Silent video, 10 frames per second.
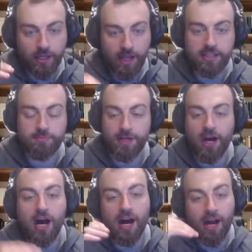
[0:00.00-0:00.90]
has been
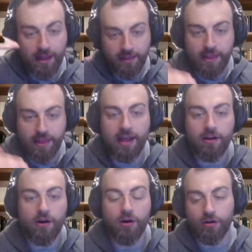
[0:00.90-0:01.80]
higher than that
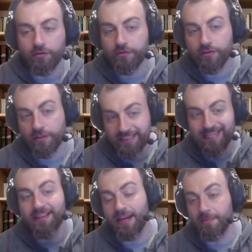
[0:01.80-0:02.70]
of the
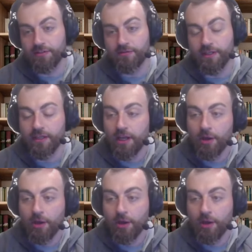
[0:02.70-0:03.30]
southern hemisphere.